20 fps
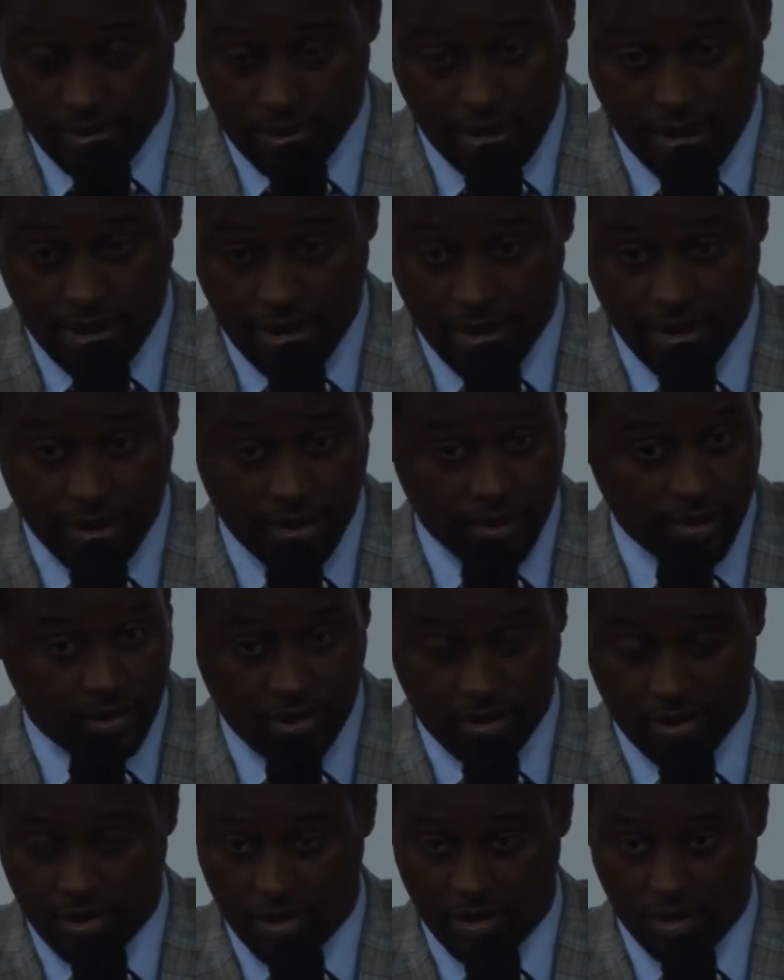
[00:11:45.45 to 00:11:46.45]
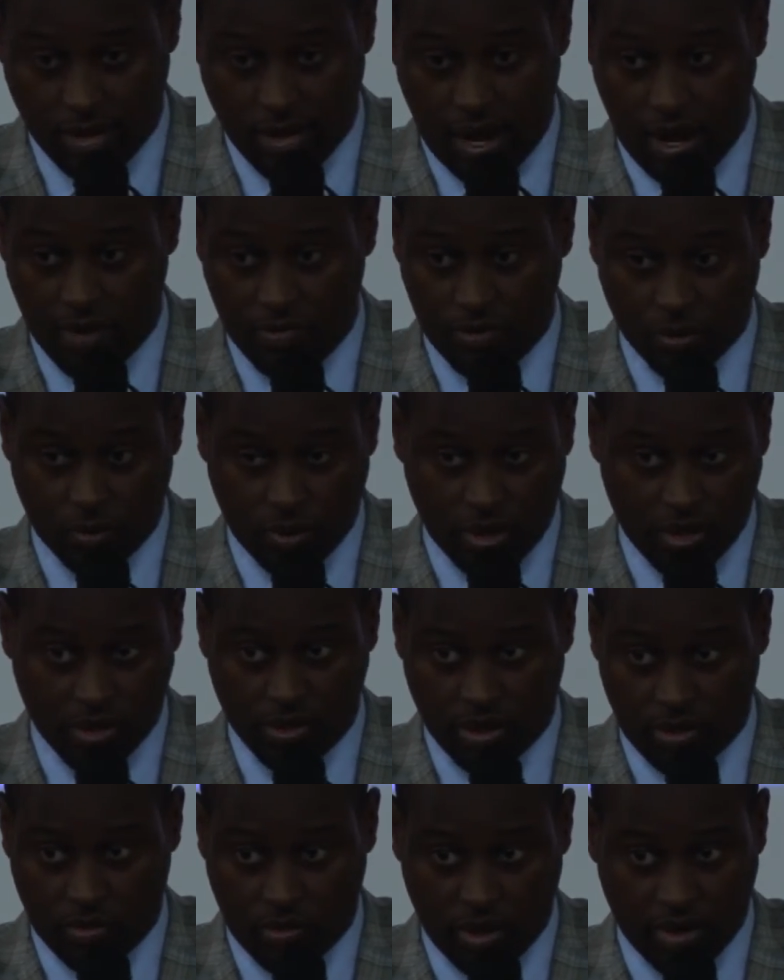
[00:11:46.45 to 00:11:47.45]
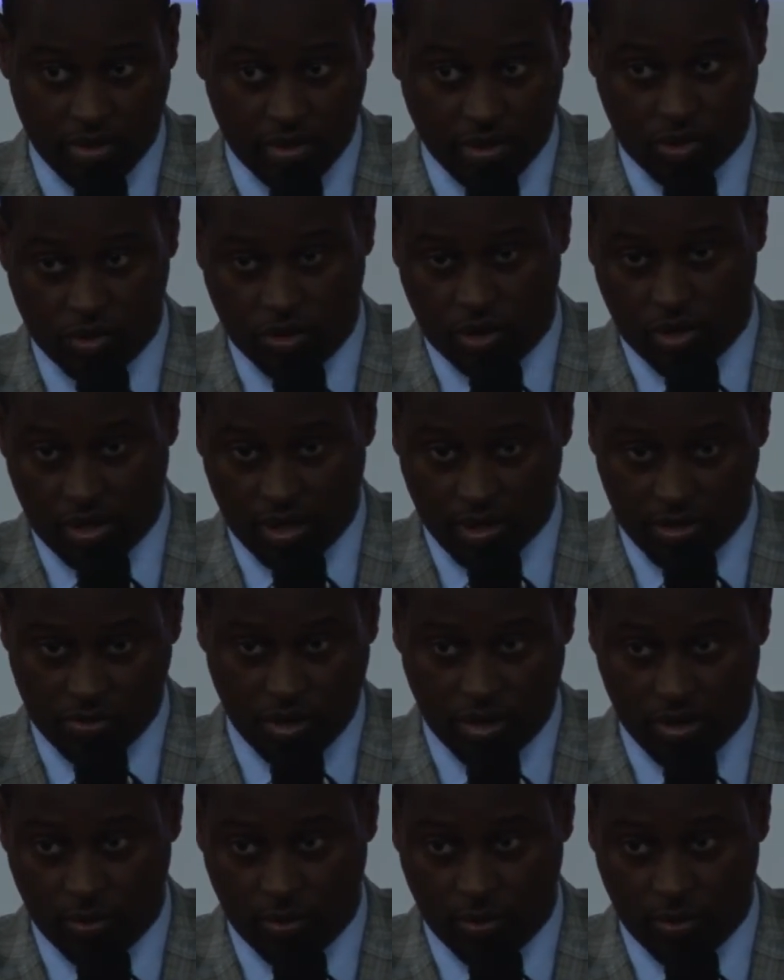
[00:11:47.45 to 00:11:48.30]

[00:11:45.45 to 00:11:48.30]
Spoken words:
and afterwards they write the journals.